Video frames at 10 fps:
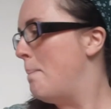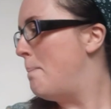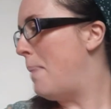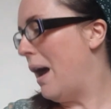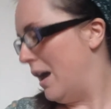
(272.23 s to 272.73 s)

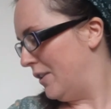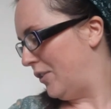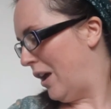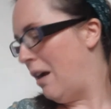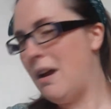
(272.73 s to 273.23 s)
But
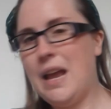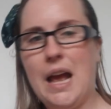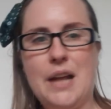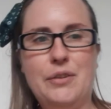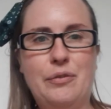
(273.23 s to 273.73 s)
I
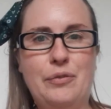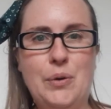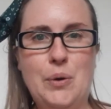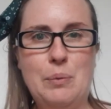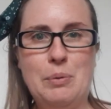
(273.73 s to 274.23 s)
had
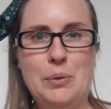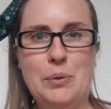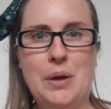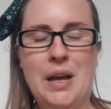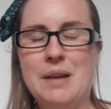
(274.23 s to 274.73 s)

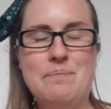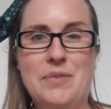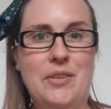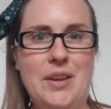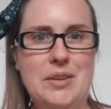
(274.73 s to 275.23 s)

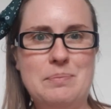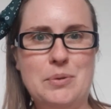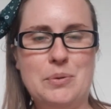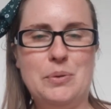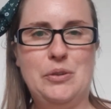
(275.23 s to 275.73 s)
6
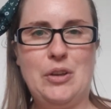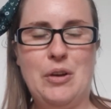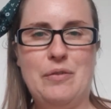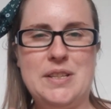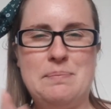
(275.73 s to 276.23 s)
balls
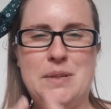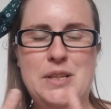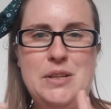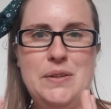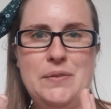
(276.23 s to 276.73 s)
of this
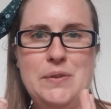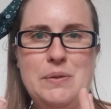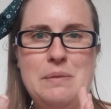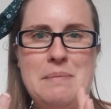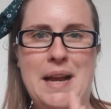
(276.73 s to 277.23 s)

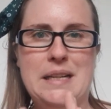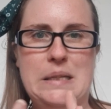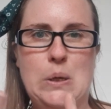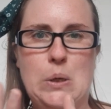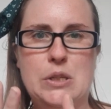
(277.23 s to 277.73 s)
beautiful Manx
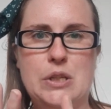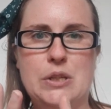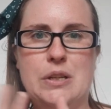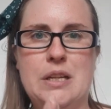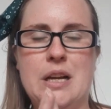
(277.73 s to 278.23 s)

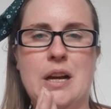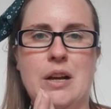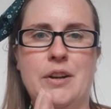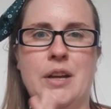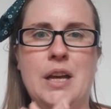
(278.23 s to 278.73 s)
Lockton
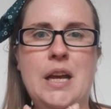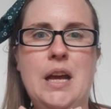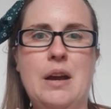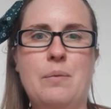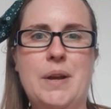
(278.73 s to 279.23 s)
yarn,
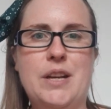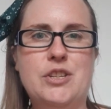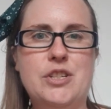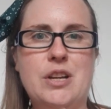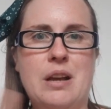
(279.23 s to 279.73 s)

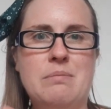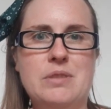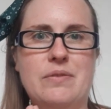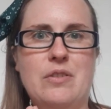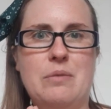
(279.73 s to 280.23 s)
which
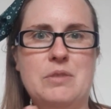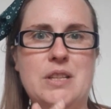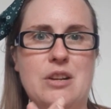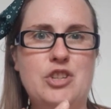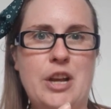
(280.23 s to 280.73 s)
comes from
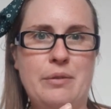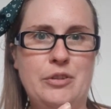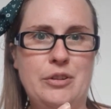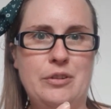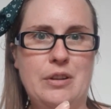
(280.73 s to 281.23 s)

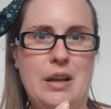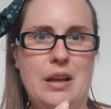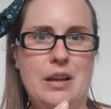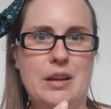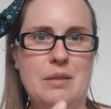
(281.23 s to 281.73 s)
Sheldon
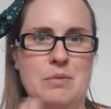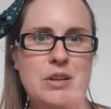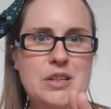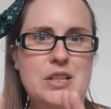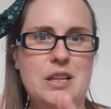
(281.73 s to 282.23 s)

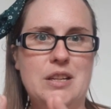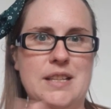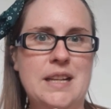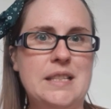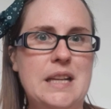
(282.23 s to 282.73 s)
Community
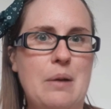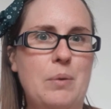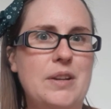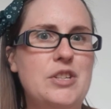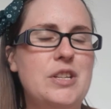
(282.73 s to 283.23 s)
Centre,
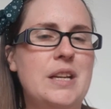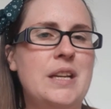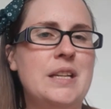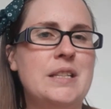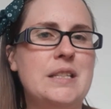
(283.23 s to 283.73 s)
which
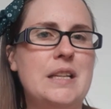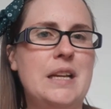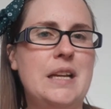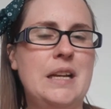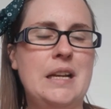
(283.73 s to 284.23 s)
is
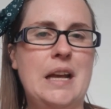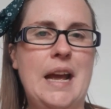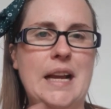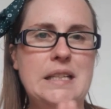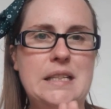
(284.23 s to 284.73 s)
in
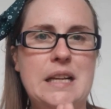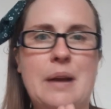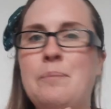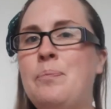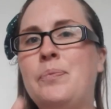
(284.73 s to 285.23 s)
Exeter.